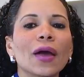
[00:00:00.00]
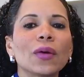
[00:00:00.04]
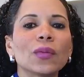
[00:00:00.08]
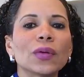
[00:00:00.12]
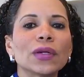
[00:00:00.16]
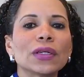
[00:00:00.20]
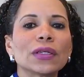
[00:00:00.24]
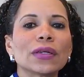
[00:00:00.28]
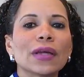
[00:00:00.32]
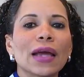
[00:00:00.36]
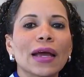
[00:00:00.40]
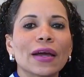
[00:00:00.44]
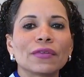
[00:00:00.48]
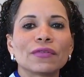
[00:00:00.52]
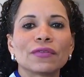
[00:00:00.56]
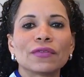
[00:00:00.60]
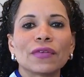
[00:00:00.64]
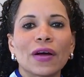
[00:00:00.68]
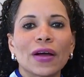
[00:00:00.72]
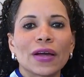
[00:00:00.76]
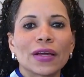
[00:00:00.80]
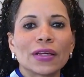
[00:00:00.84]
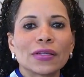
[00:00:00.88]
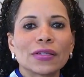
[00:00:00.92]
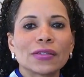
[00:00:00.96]
I would
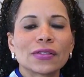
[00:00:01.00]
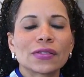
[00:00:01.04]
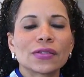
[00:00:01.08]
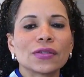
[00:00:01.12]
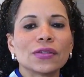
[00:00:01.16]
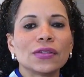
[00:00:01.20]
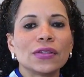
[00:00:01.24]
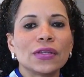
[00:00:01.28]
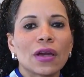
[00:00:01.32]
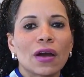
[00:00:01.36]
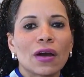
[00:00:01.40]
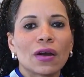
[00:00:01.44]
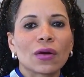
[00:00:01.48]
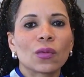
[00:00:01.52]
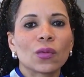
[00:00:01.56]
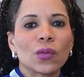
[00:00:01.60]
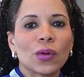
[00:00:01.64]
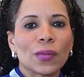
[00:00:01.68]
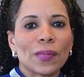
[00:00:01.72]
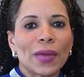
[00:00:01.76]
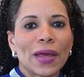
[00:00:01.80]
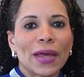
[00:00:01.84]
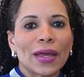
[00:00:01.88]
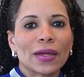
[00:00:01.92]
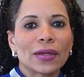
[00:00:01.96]
advise young
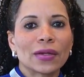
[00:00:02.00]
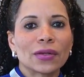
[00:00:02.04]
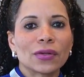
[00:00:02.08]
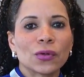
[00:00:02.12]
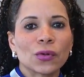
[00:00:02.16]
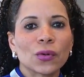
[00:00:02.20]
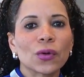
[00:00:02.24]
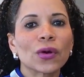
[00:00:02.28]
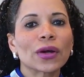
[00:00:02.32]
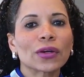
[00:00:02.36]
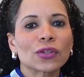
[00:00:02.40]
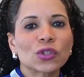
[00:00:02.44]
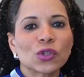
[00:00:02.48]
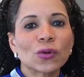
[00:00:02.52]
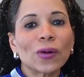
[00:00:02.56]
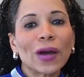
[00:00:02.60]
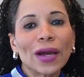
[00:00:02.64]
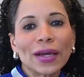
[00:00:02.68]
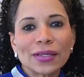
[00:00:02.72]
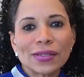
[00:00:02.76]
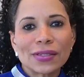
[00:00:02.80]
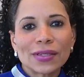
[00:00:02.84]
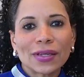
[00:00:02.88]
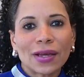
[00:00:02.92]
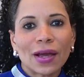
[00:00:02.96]
women who are
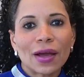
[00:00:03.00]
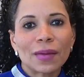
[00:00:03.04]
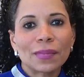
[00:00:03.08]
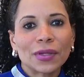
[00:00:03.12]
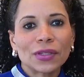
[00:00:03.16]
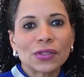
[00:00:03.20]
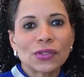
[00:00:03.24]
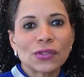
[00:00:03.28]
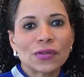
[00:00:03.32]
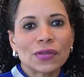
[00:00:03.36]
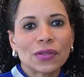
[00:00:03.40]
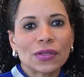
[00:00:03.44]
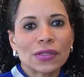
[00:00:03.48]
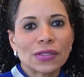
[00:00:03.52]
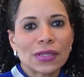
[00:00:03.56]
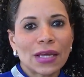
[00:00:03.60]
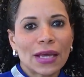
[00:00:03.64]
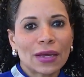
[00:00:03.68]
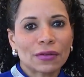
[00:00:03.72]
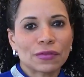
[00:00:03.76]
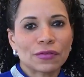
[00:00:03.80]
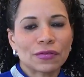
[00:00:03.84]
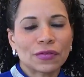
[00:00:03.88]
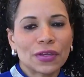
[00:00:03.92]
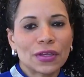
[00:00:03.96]
trying to come into the
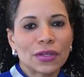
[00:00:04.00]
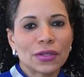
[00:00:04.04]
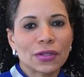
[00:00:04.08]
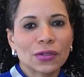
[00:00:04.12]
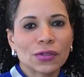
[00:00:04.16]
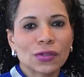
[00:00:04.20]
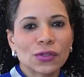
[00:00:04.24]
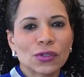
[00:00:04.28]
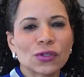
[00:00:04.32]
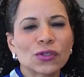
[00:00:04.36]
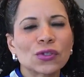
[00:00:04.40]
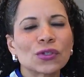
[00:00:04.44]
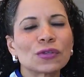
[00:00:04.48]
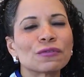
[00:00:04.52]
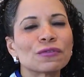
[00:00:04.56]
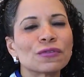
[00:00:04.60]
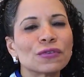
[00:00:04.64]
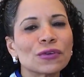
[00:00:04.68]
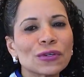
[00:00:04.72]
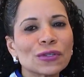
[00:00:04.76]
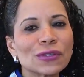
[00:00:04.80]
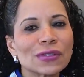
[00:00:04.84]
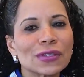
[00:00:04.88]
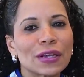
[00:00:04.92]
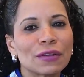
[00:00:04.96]
tech field to
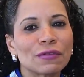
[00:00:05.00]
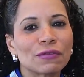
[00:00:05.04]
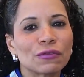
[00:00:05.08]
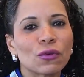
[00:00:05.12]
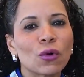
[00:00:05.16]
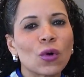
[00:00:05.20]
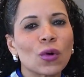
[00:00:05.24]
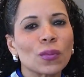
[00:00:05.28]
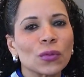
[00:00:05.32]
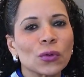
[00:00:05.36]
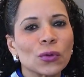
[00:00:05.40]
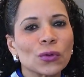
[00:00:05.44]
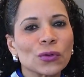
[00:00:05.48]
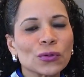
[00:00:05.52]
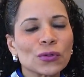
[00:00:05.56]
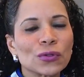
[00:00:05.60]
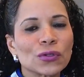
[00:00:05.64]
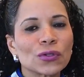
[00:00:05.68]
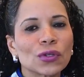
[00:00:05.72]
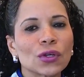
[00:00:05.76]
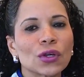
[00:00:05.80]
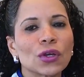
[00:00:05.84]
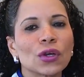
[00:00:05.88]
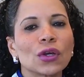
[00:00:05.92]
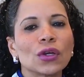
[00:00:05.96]
first and
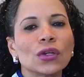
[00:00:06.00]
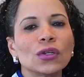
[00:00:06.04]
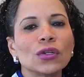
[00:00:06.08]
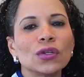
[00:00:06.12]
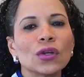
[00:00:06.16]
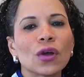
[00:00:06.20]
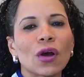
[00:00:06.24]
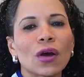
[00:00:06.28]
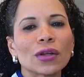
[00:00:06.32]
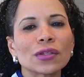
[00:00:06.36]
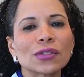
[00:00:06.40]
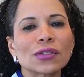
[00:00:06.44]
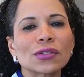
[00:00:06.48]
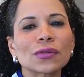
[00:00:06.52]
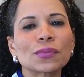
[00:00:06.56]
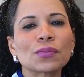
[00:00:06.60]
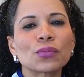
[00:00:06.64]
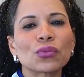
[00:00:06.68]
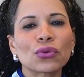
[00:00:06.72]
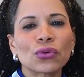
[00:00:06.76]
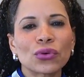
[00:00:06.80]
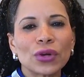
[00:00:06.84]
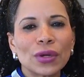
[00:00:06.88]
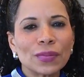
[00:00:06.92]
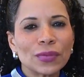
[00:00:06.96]
foremost not
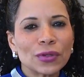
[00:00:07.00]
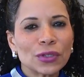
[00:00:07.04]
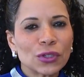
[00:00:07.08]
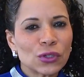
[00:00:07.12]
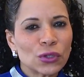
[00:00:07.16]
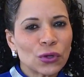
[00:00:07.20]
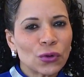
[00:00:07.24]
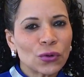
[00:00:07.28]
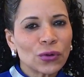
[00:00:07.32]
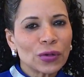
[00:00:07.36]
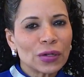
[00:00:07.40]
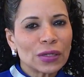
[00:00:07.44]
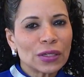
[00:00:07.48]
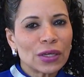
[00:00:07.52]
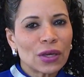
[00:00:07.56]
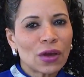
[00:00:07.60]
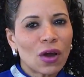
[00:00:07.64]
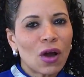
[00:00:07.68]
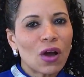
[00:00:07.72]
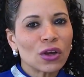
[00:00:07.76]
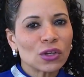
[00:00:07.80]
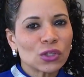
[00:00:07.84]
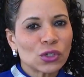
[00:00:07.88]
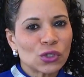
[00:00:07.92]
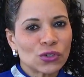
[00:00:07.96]
prematurely
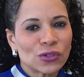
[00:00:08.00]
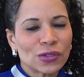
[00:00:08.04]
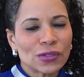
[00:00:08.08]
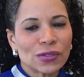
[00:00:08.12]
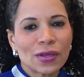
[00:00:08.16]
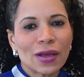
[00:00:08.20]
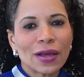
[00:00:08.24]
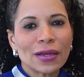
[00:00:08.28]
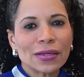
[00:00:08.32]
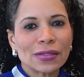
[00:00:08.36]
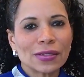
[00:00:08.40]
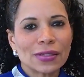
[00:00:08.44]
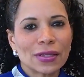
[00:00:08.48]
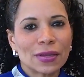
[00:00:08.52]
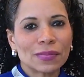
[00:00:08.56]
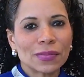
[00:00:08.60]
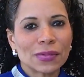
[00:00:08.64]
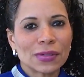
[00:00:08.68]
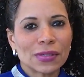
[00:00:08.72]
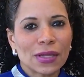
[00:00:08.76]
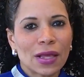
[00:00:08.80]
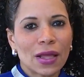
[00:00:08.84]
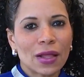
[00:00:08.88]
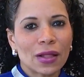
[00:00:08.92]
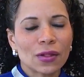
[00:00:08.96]
ostracize
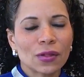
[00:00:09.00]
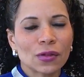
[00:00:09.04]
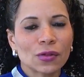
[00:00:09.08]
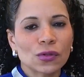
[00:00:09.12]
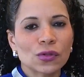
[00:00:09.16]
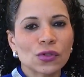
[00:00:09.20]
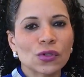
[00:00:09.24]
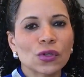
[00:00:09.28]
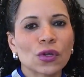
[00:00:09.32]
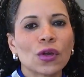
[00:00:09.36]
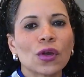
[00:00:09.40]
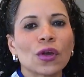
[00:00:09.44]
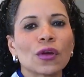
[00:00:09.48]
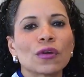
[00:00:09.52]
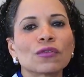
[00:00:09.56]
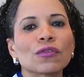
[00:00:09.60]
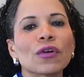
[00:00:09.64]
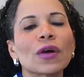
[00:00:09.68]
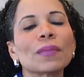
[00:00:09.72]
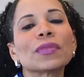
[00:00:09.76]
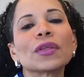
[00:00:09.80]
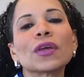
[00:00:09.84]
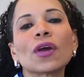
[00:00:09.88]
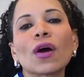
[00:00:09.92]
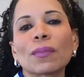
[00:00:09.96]
themselves
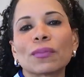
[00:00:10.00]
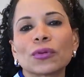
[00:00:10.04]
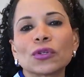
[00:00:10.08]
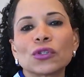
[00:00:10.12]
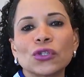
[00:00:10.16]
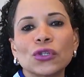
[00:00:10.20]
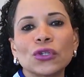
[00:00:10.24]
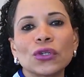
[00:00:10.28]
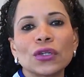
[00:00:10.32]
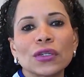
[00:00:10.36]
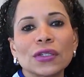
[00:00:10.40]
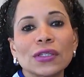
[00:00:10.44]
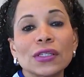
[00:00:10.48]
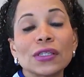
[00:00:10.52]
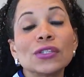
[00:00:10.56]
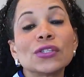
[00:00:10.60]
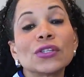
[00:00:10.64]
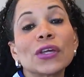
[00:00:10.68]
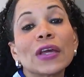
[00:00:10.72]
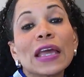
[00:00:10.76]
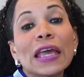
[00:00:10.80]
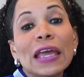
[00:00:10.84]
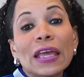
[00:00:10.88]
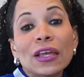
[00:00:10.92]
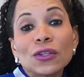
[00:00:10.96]
from the opportunity
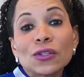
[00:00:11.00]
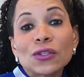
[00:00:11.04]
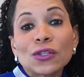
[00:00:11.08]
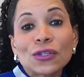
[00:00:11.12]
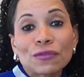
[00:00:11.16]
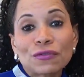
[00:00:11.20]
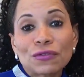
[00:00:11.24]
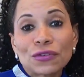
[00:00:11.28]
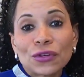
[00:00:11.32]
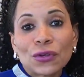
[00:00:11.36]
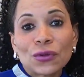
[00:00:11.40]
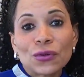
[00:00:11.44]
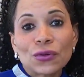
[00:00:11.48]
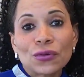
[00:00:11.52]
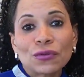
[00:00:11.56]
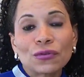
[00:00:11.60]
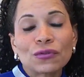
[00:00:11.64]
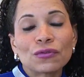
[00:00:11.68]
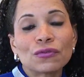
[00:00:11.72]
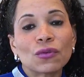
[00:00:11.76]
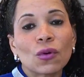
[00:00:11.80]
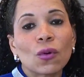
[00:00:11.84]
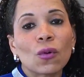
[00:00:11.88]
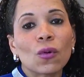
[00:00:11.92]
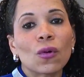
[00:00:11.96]
to interview
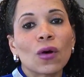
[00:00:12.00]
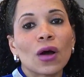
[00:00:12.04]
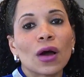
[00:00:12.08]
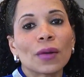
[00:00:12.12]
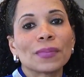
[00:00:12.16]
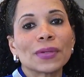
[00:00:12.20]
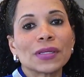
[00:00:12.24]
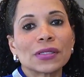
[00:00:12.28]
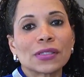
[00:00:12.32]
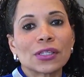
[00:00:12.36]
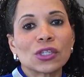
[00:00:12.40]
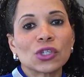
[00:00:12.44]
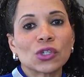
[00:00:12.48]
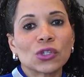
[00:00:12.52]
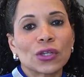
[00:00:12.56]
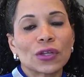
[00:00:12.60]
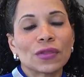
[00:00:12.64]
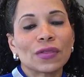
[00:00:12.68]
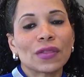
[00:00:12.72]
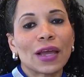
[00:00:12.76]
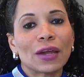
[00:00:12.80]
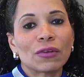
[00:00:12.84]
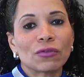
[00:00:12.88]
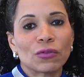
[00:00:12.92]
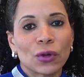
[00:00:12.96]
for a
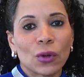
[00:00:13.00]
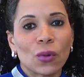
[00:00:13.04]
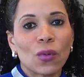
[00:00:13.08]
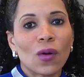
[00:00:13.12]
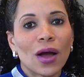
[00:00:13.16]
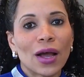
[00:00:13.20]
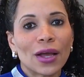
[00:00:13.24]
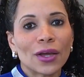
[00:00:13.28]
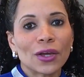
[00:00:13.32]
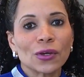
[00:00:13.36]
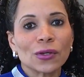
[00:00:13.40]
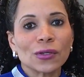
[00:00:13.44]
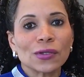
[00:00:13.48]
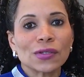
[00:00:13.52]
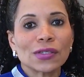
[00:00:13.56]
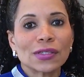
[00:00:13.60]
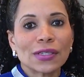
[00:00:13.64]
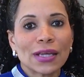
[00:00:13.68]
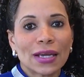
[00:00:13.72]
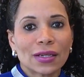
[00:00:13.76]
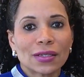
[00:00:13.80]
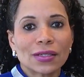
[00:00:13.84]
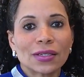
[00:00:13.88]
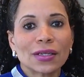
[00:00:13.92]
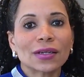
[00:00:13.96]
position that
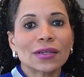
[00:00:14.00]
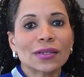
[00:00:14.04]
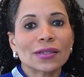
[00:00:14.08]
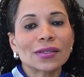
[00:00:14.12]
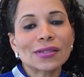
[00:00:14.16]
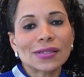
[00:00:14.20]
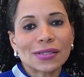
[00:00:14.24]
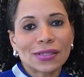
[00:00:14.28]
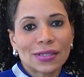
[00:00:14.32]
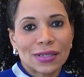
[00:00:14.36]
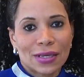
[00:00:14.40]
requires technical